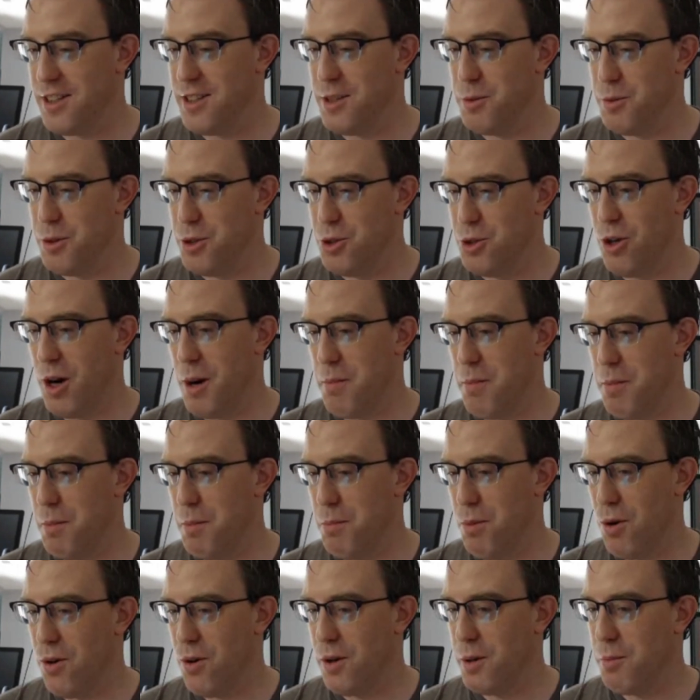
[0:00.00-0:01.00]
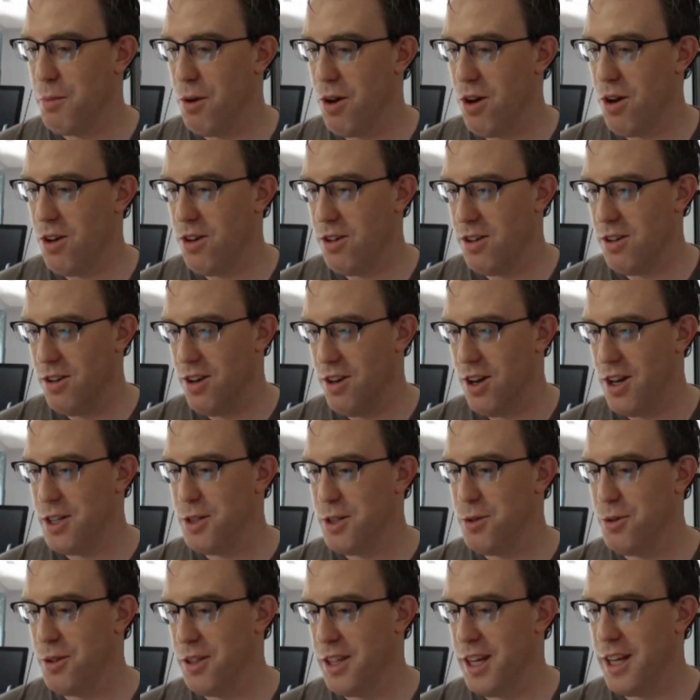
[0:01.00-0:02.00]
it would drop a bowling ball
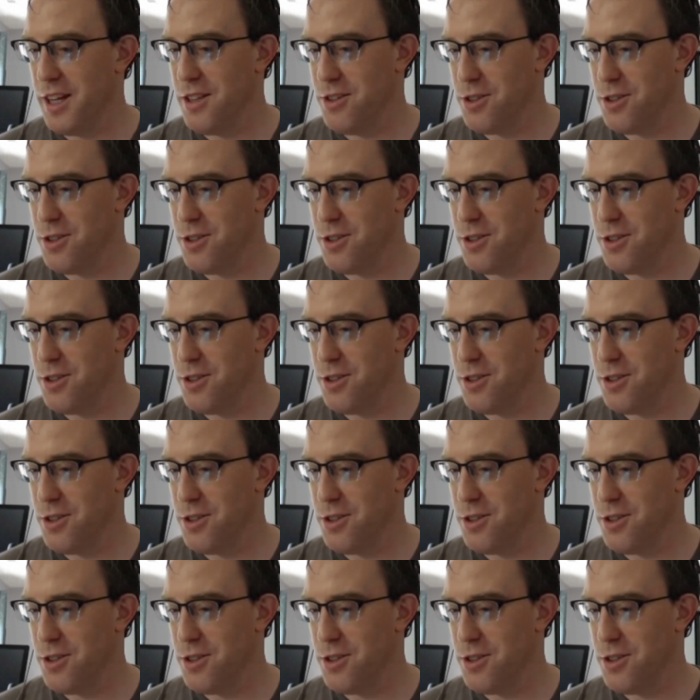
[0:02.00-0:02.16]
onto a lane.